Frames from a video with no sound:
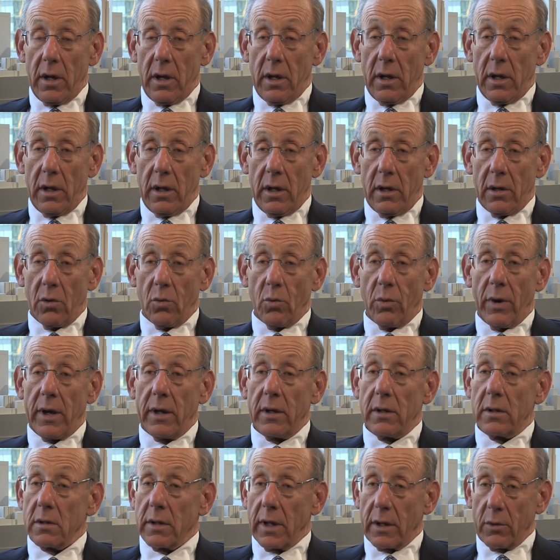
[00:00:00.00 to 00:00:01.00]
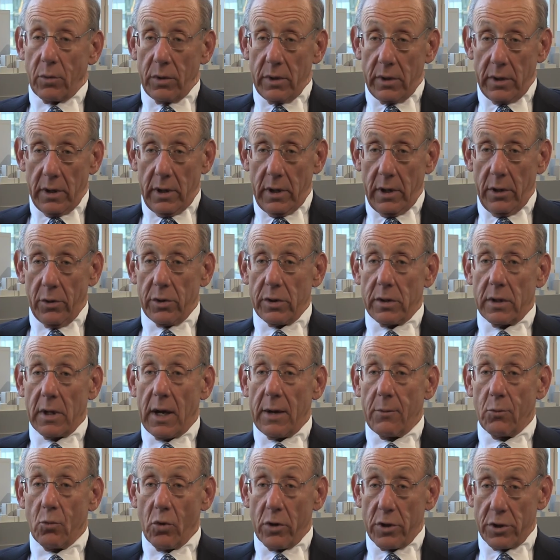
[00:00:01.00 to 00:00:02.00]
in a way like we did here at
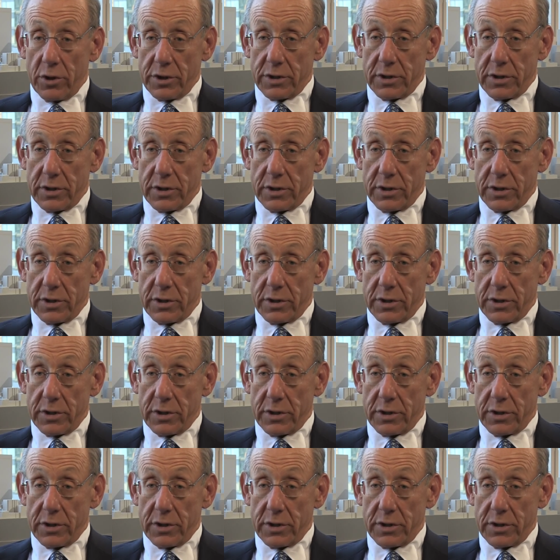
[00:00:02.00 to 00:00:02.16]
Time Warner